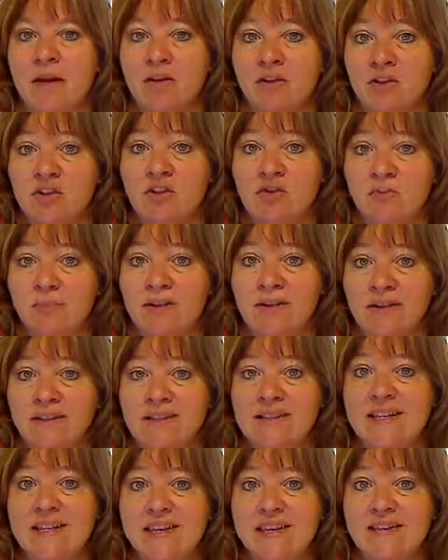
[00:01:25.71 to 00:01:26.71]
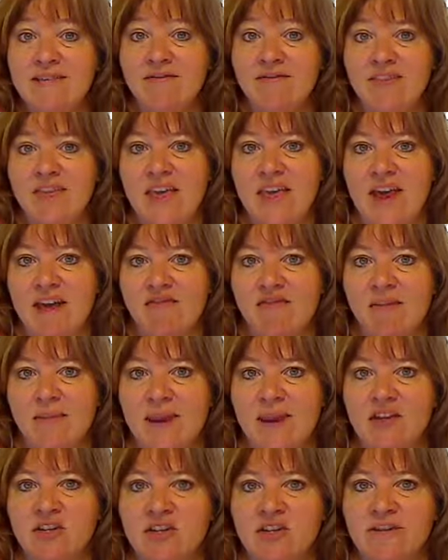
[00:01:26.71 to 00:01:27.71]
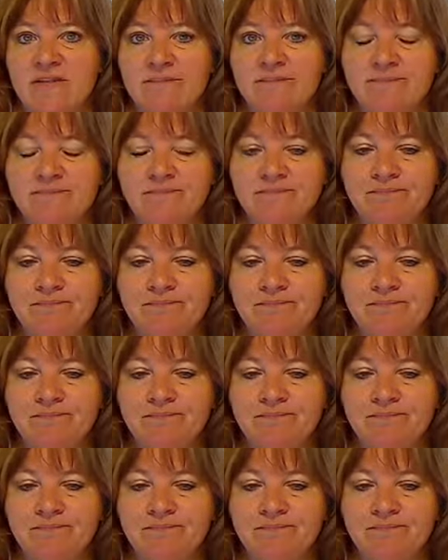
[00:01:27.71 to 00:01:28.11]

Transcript: to believe the affirmation.